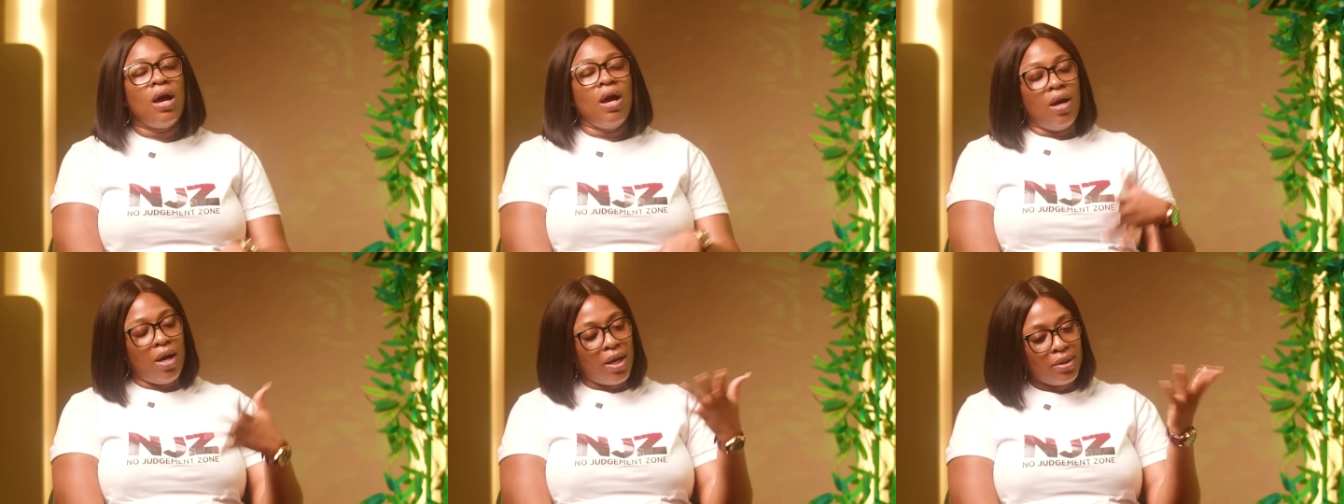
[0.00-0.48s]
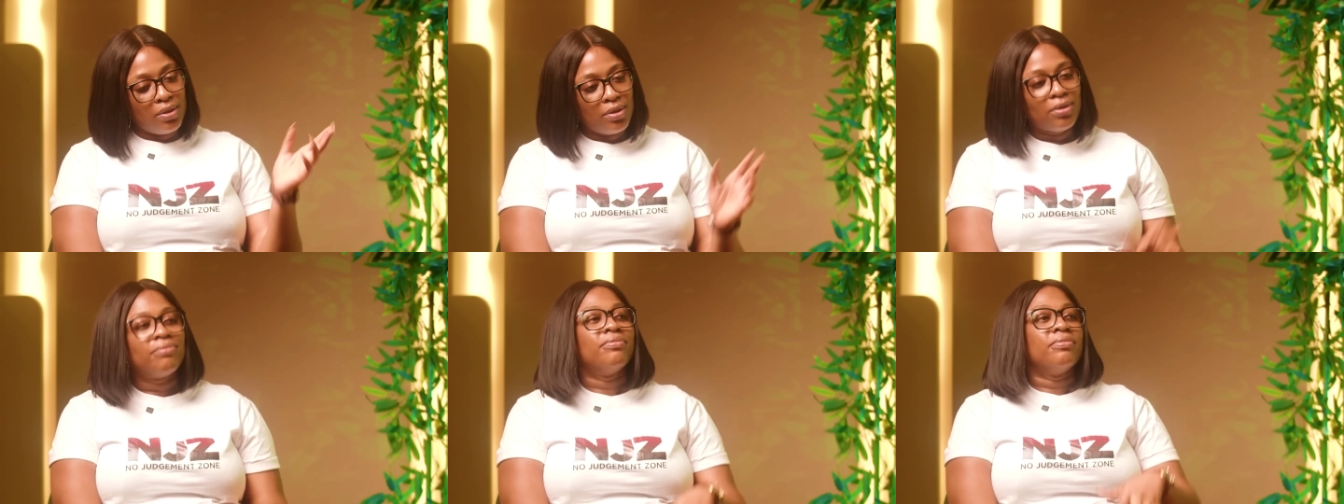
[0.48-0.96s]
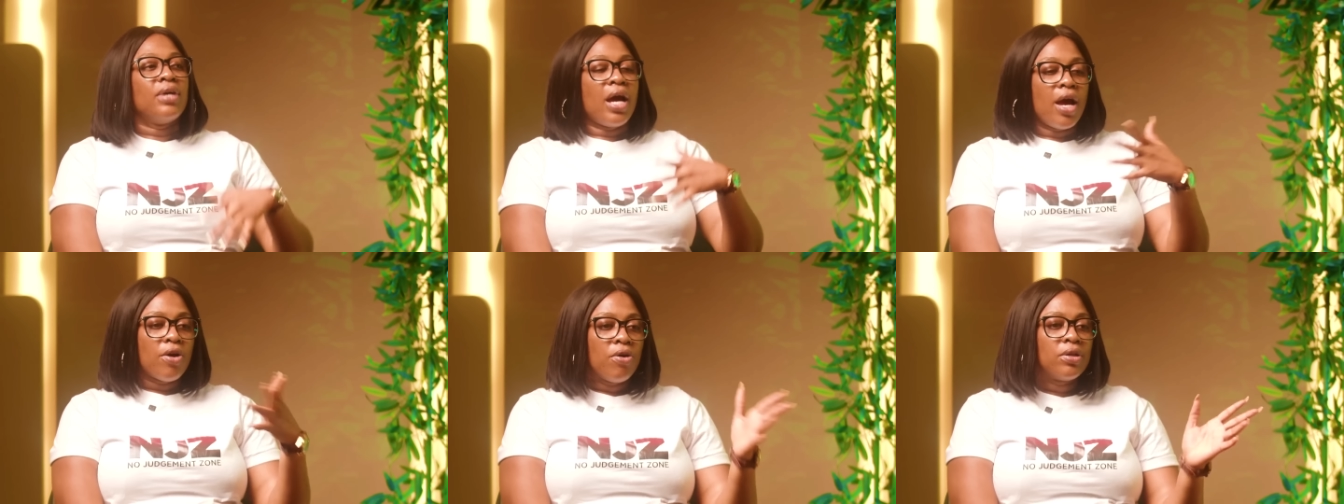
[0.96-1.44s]
And
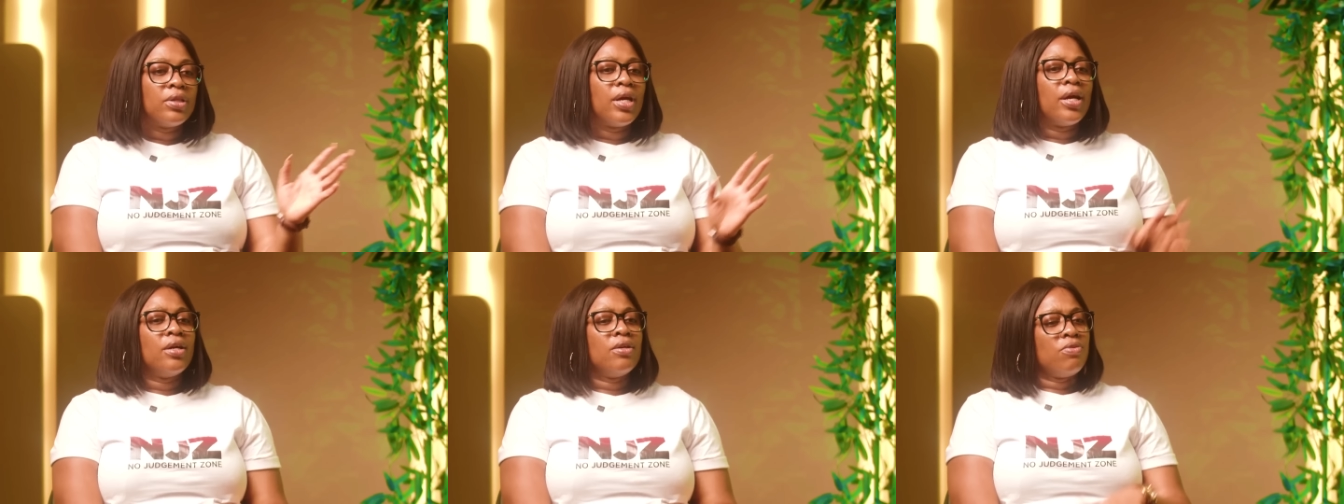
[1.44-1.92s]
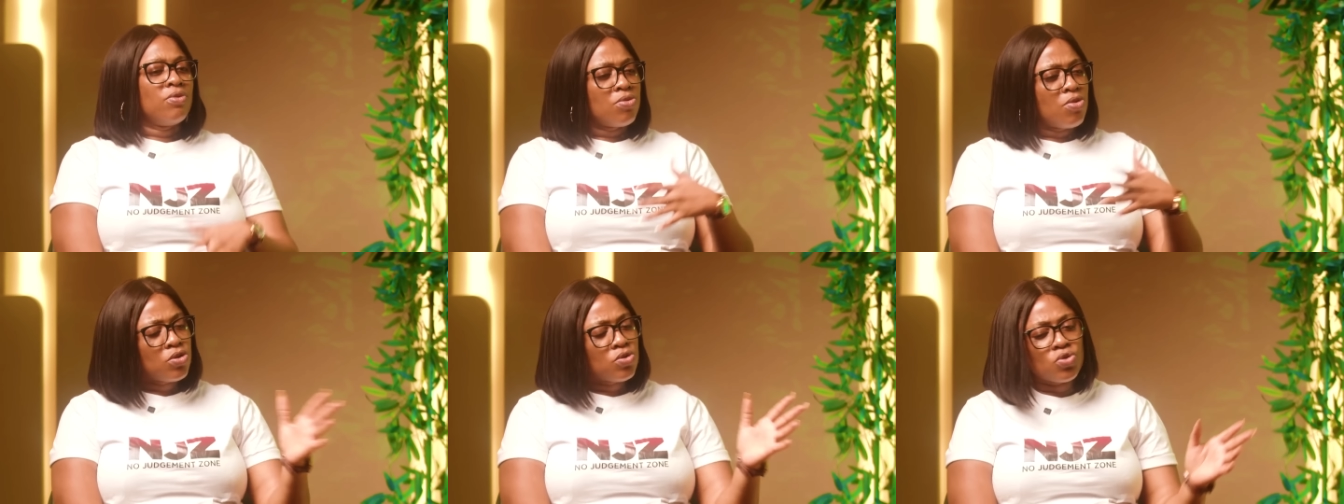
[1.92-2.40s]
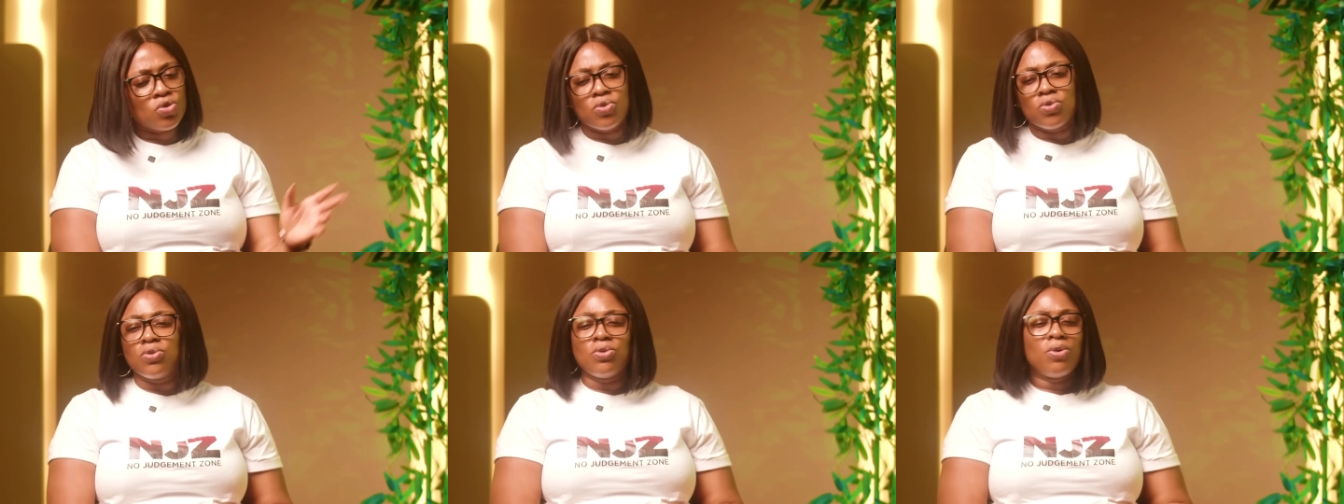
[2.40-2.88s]
I got there, got to
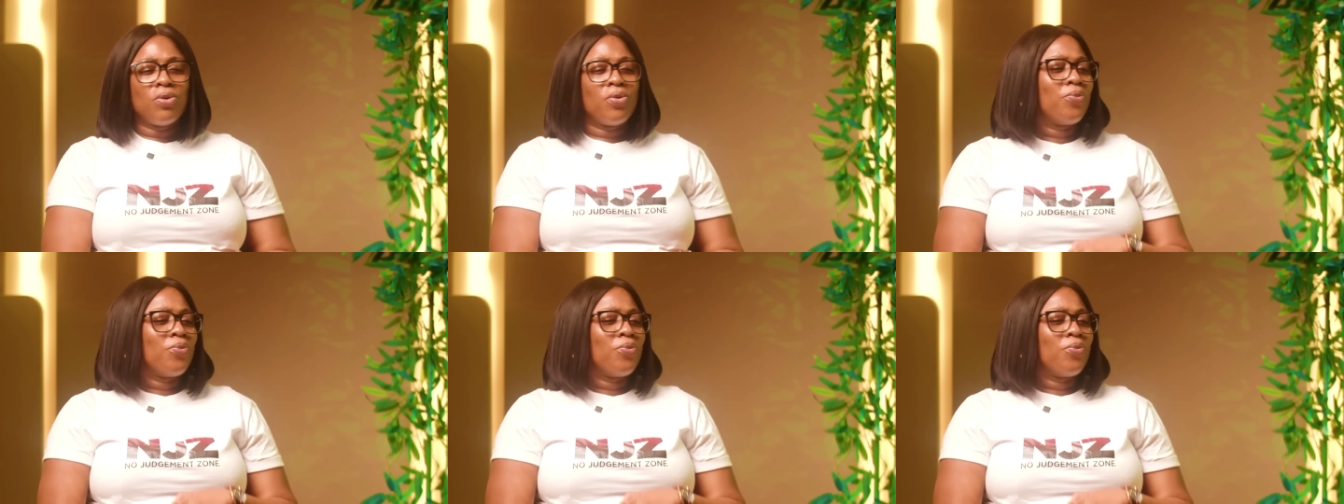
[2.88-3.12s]
school.